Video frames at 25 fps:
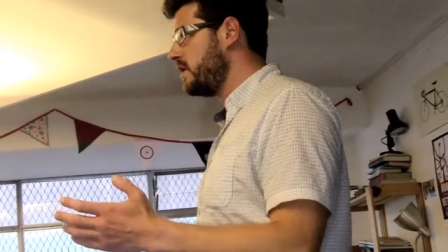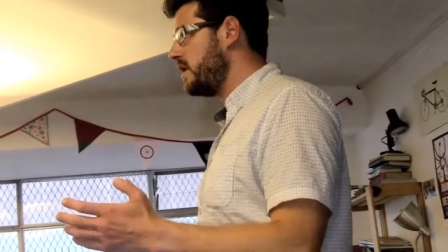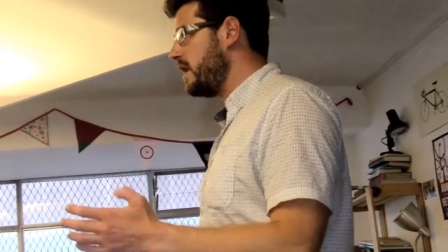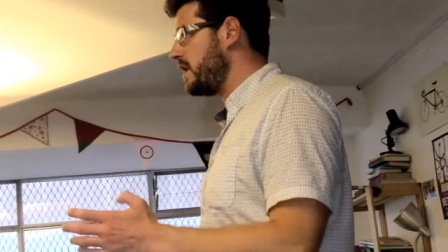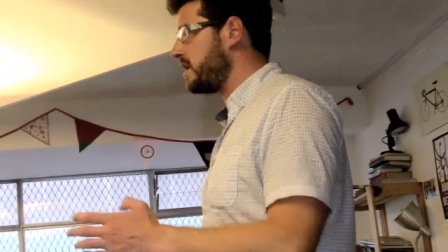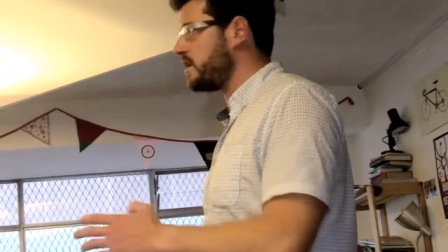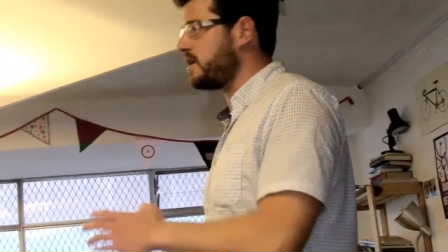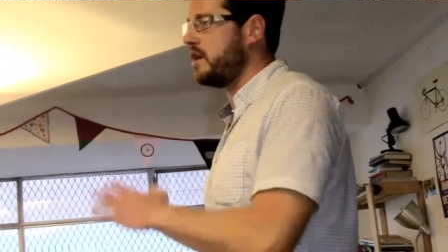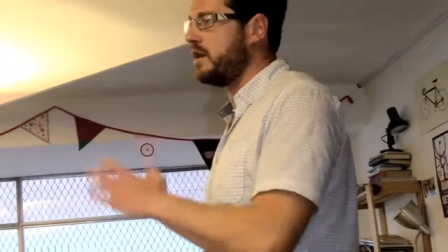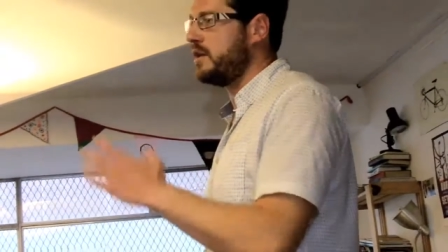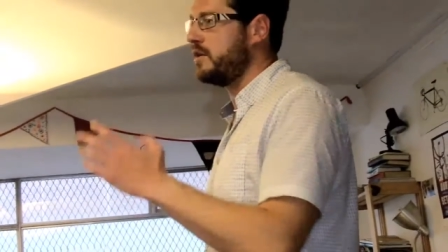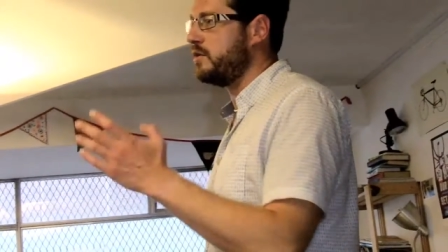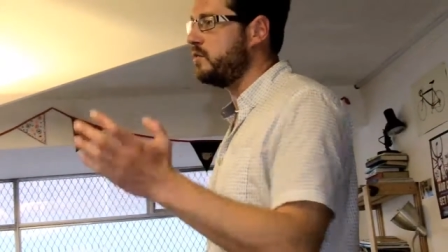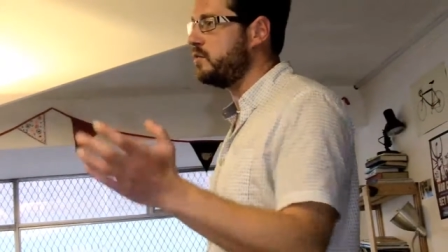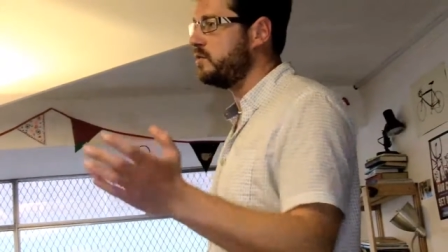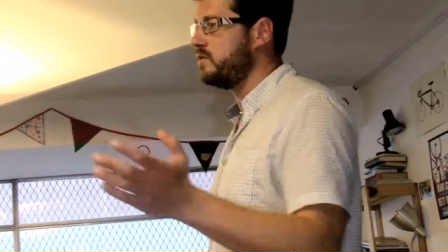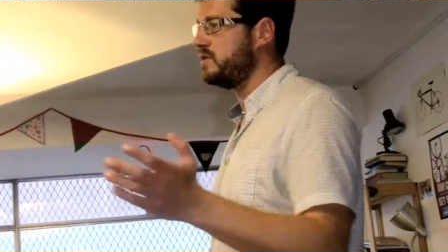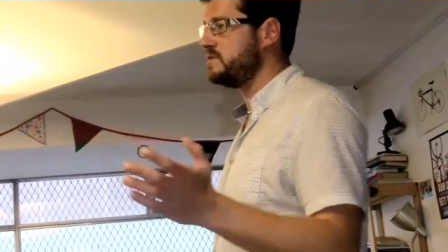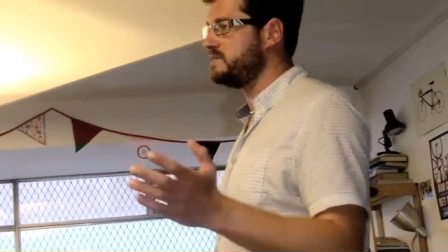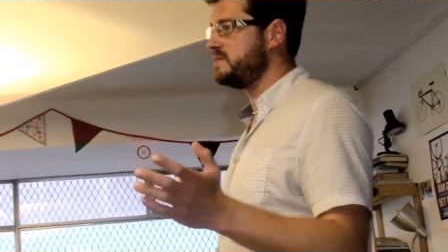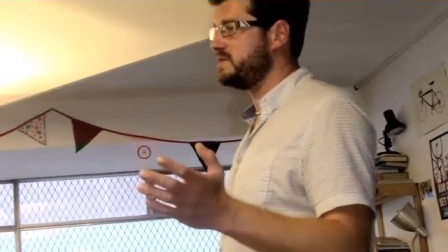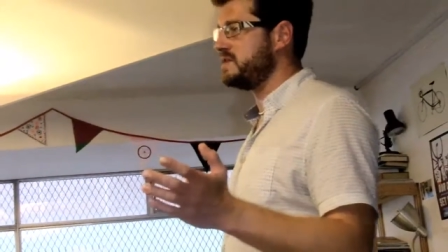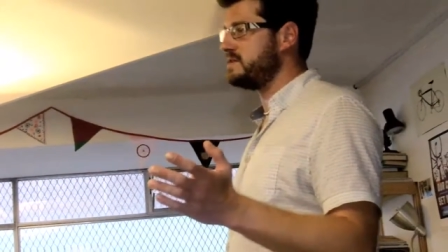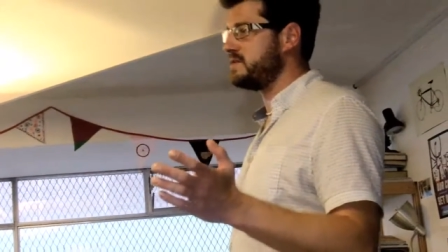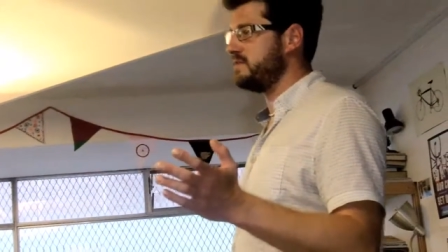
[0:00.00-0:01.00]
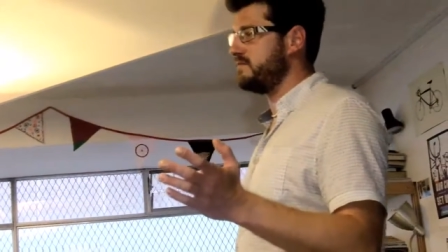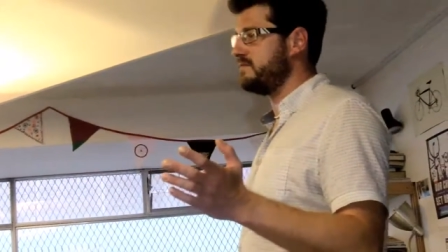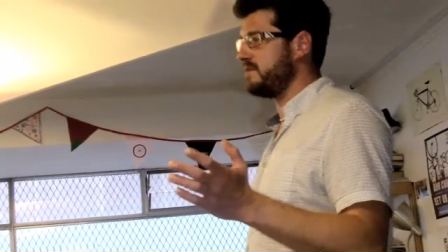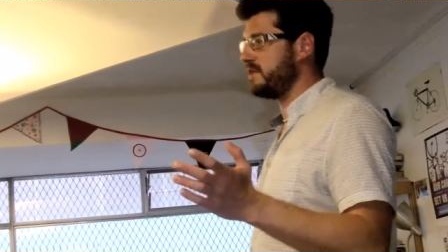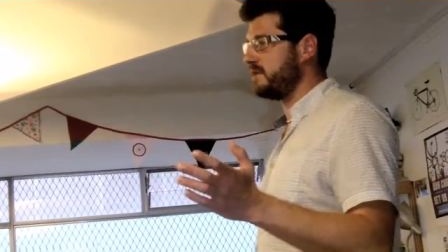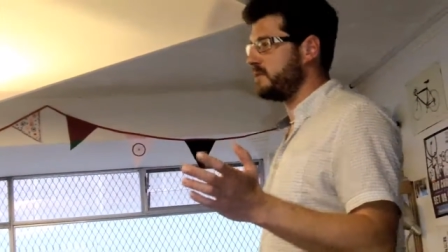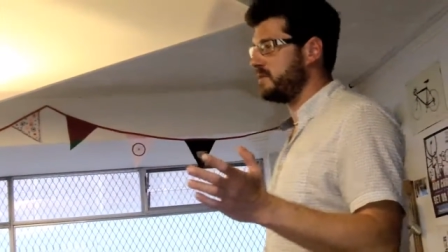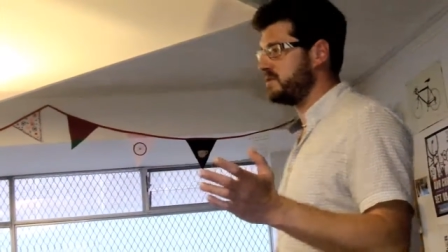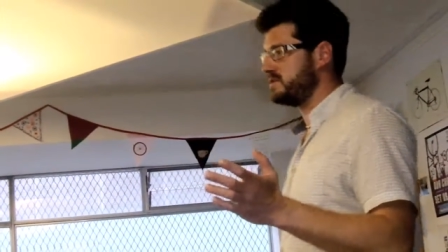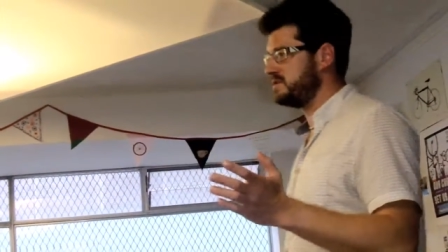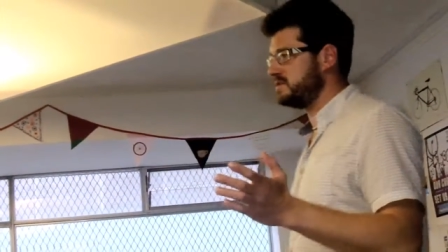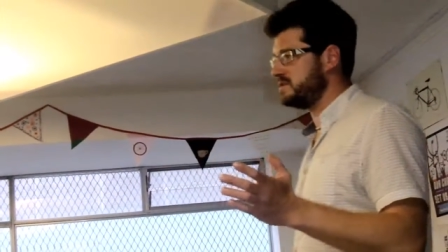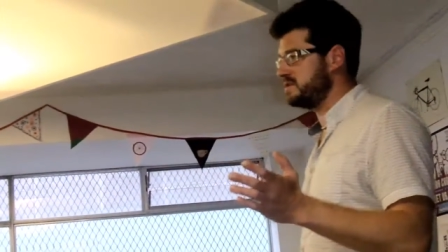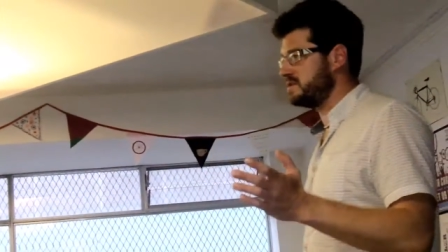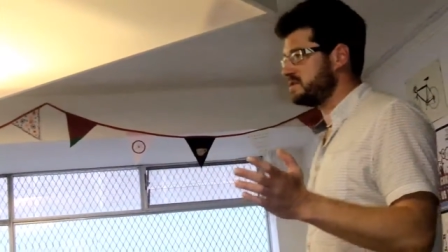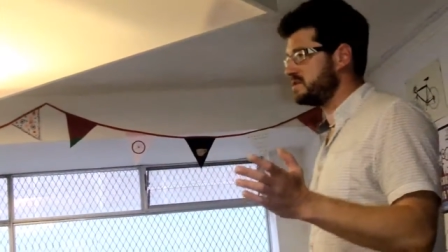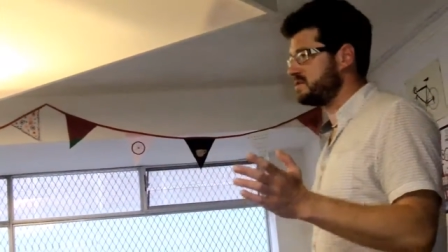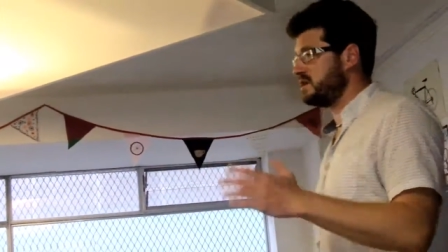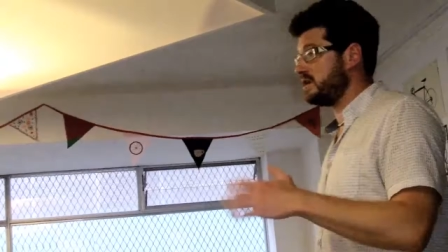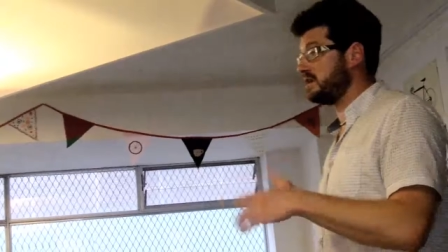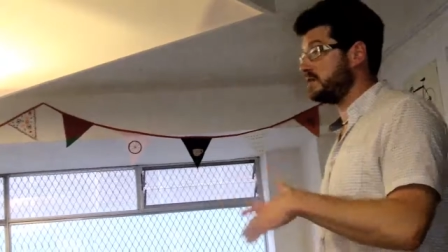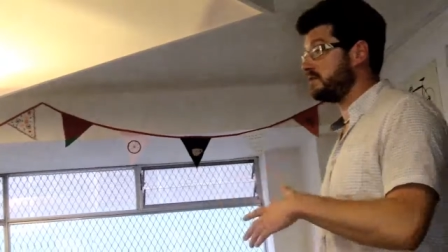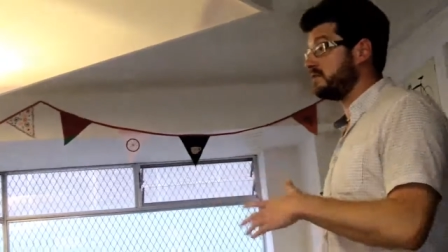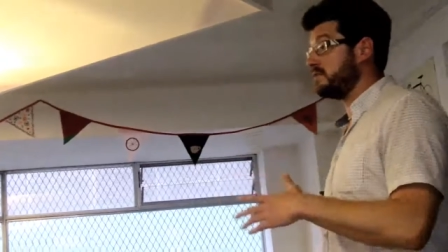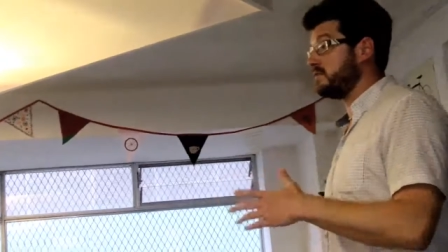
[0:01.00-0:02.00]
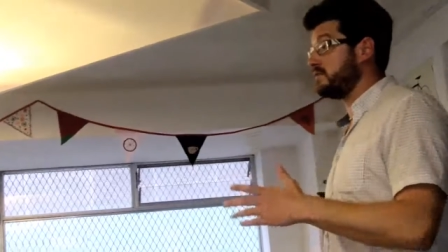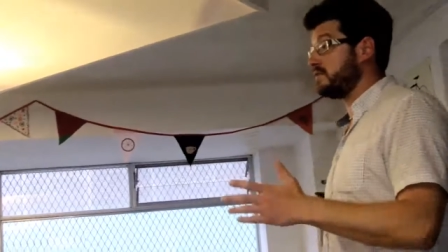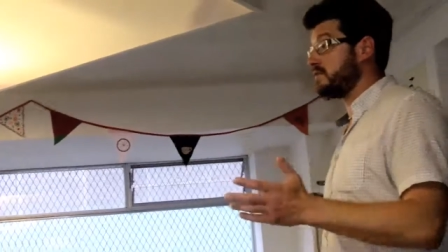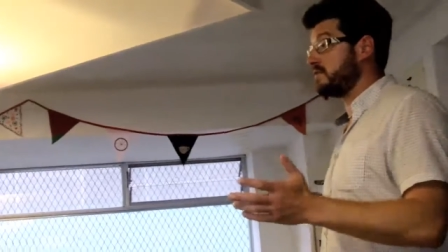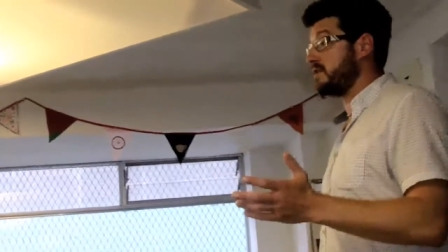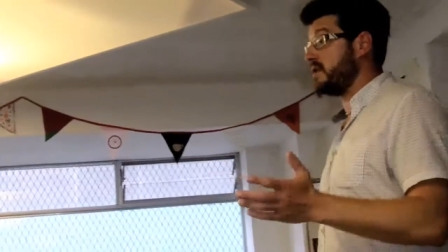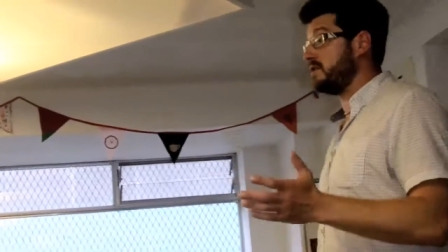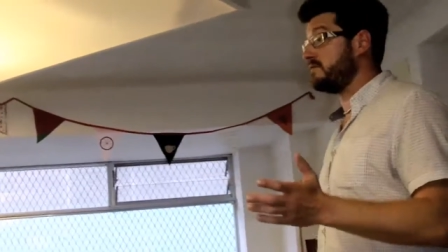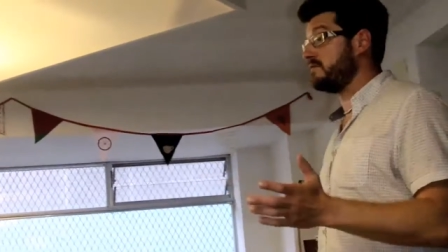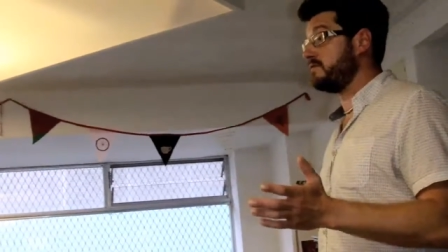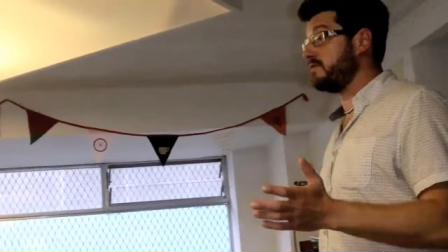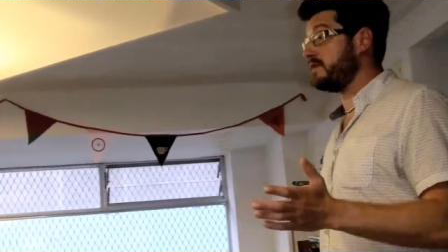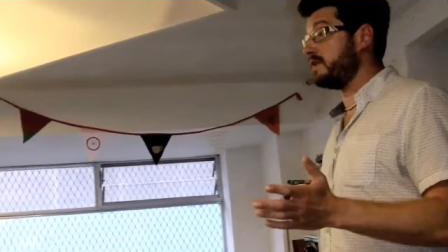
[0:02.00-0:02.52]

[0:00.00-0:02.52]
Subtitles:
it can't always be something which is just hungry for grant